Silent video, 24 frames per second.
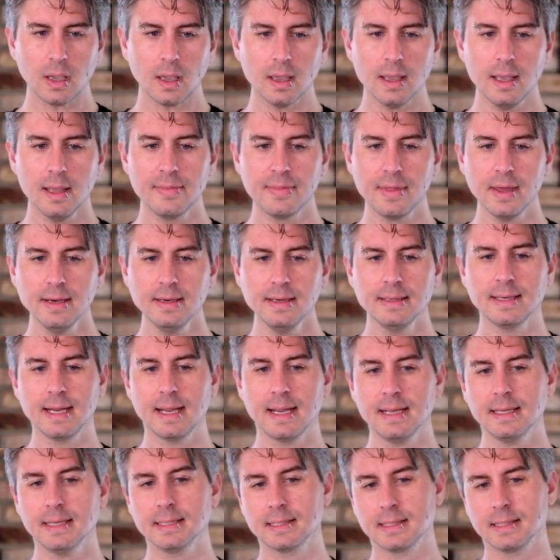it then
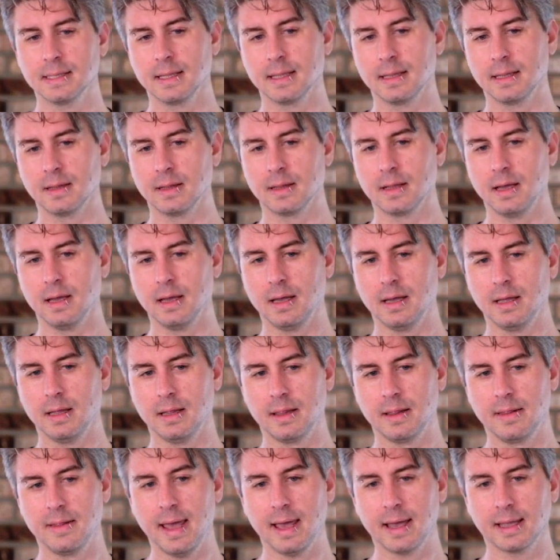takes uh,
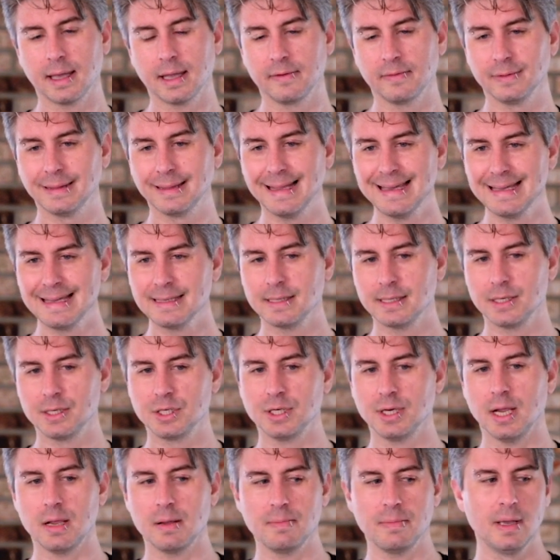that kind of legacy
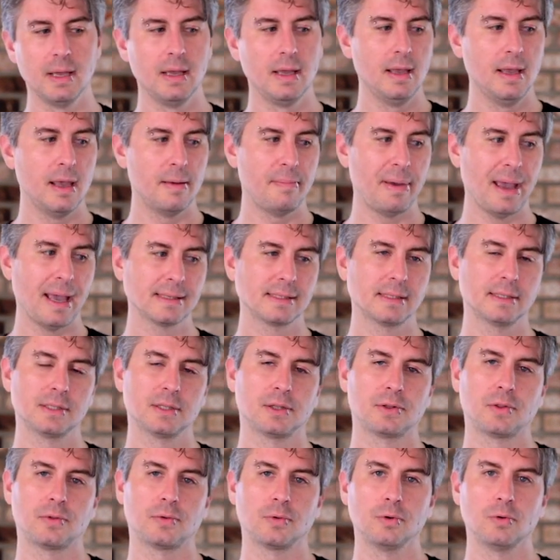shape and passes
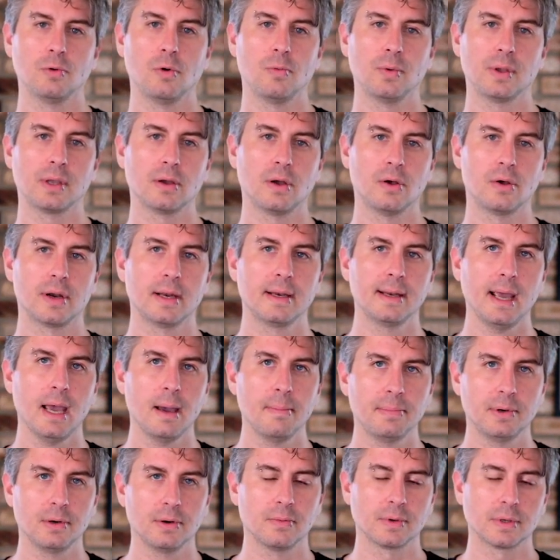it through what we call an
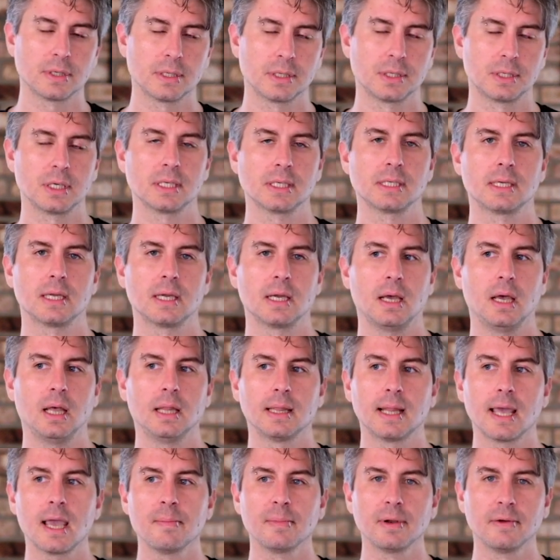adapter which is just a
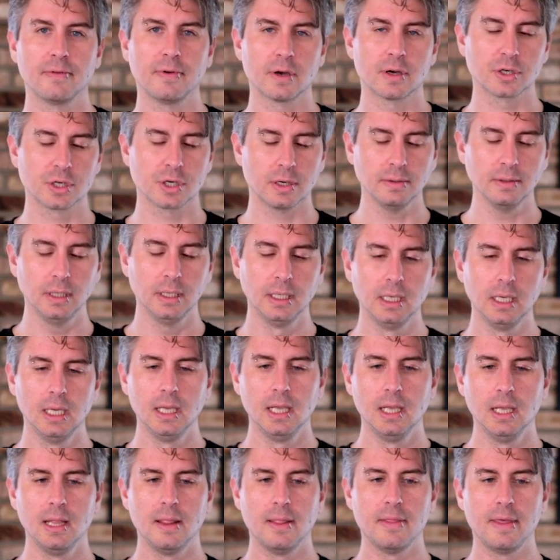lambda function
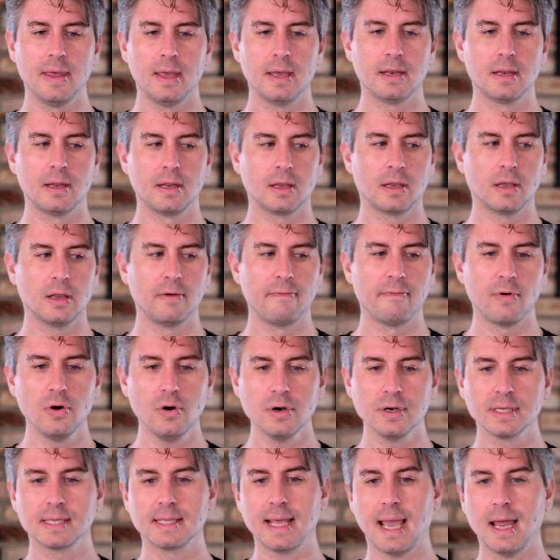that
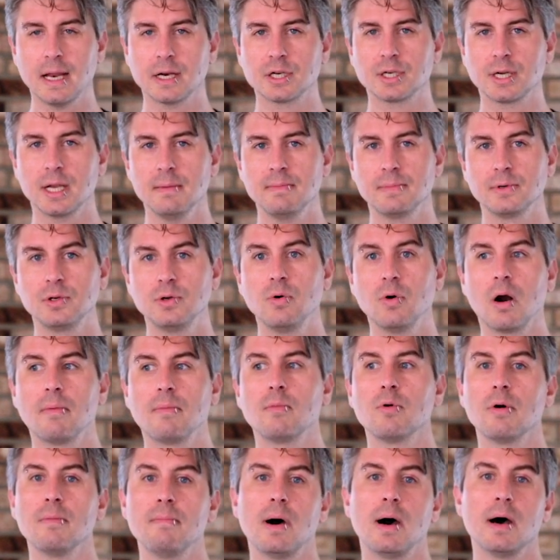converts that shape to our
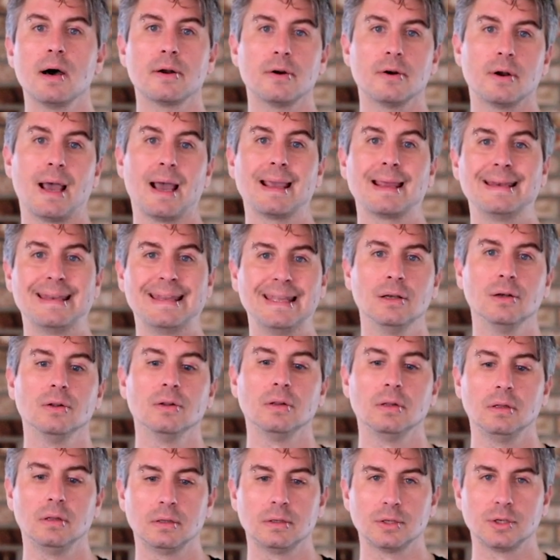more modern
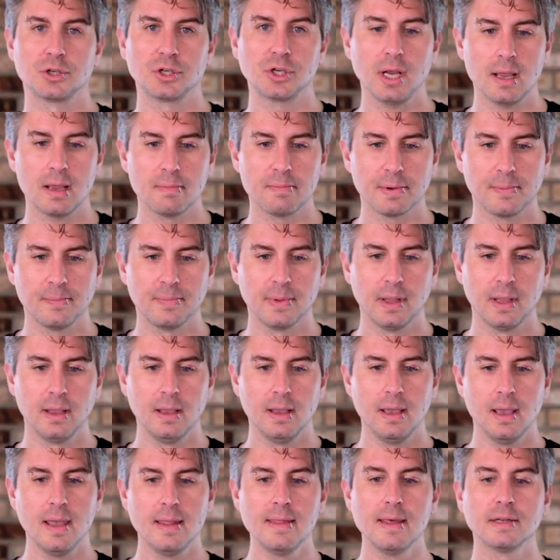ideal shape
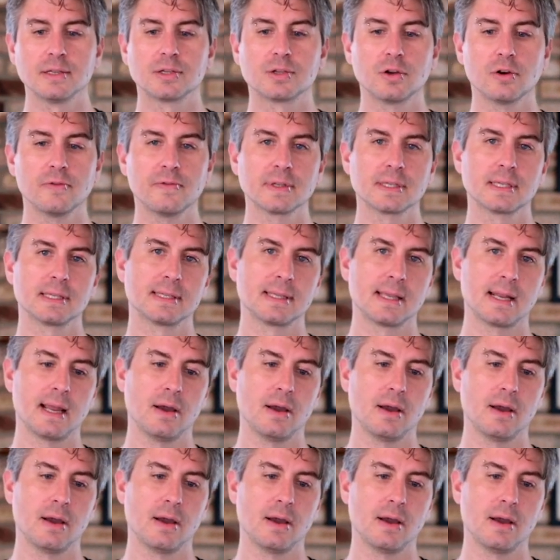and then surfaces it